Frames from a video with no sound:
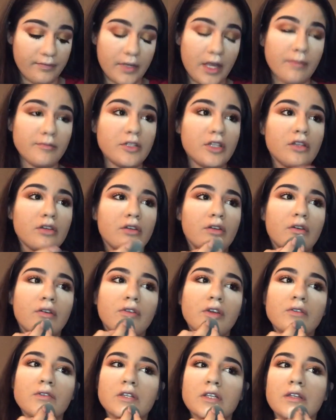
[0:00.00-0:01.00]
Come to the
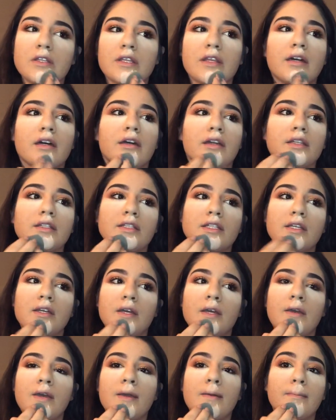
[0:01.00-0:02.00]
conclusion that
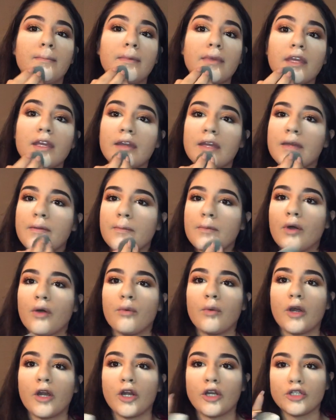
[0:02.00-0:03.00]
me and him
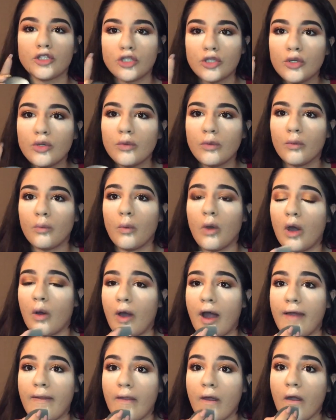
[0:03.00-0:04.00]
were too... Whoa,
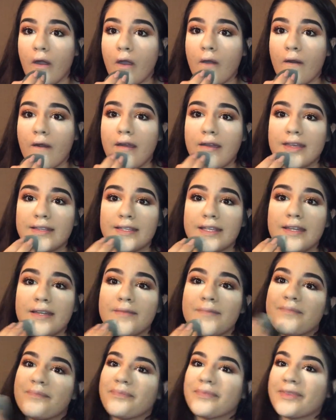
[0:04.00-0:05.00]
I look crazy.